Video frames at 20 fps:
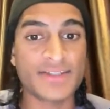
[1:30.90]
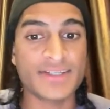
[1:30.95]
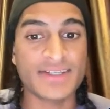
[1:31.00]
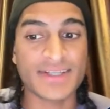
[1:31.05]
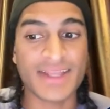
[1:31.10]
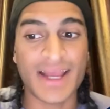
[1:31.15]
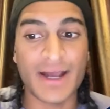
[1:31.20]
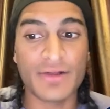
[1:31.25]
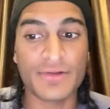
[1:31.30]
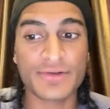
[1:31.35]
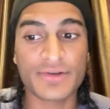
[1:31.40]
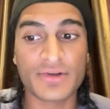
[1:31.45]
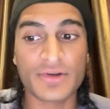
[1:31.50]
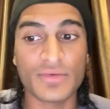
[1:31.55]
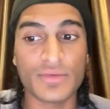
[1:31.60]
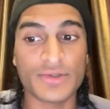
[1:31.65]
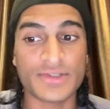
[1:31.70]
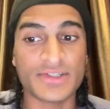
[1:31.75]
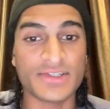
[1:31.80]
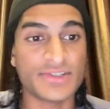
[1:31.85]
content calendar,
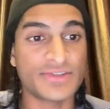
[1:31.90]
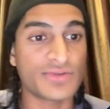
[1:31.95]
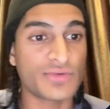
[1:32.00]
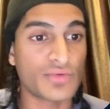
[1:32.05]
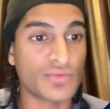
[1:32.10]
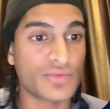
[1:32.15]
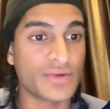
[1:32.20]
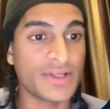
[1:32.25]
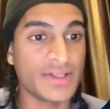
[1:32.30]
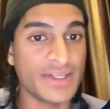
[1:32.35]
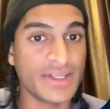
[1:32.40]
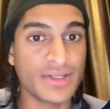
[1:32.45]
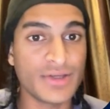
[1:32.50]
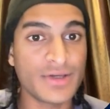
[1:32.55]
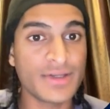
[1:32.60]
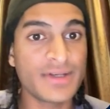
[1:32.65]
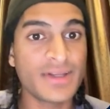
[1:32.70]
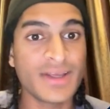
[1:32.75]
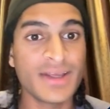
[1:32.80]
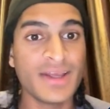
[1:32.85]
which is really
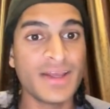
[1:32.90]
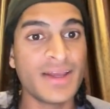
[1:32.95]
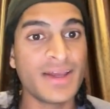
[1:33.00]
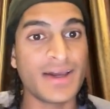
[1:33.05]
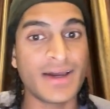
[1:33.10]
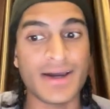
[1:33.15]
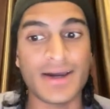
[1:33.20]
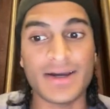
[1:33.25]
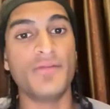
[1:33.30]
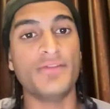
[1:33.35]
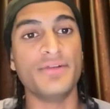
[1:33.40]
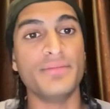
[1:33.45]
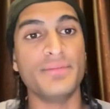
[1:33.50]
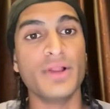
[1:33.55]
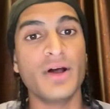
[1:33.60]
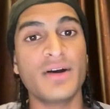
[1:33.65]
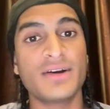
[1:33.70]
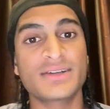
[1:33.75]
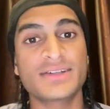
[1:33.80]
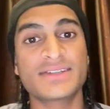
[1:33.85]
good, all of the
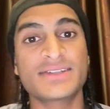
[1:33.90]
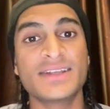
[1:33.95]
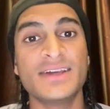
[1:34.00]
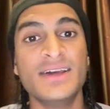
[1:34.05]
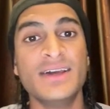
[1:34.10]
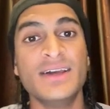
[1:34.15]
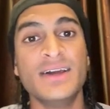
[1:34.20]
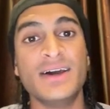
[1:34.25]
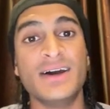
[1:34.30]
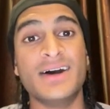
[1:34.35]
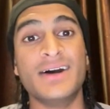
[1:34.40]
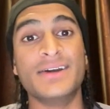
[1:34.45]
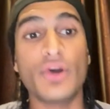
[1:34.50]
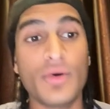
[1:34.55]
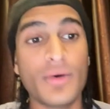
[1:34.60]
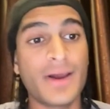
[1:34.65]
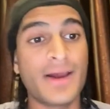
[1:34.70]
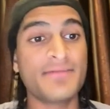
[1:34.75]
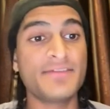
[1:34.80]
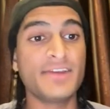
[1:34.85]
blogs. You
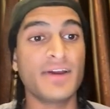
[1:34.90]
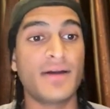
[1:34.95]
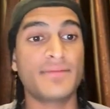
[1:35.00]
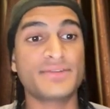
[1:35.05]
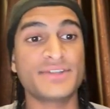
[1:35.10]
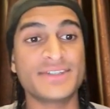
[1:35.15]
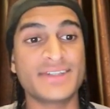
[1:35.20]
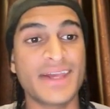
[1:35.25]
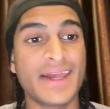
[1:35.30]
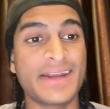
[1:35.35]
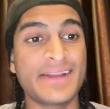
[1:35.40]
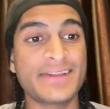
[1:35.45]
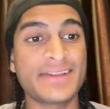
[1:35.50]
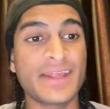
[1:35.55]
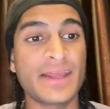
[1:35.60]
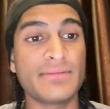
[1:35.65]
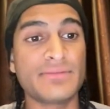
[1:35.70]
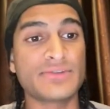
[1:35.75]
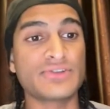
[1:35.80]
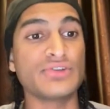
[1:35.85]
don't have the option to edit
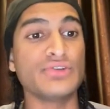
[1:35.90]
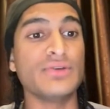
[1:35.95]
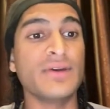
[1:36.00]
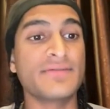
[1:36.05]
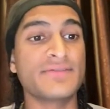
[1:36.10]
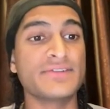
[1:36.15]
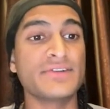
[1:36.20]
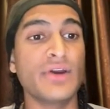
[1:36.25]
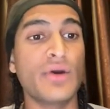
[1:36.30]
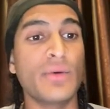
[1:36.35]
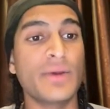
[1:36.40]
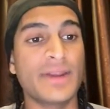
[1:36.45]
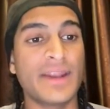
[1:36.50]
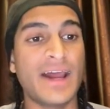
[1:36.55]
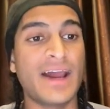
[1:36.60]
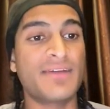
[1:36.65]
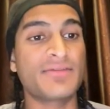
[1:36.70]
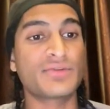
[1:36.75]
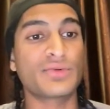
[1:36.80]
them, so you have to go in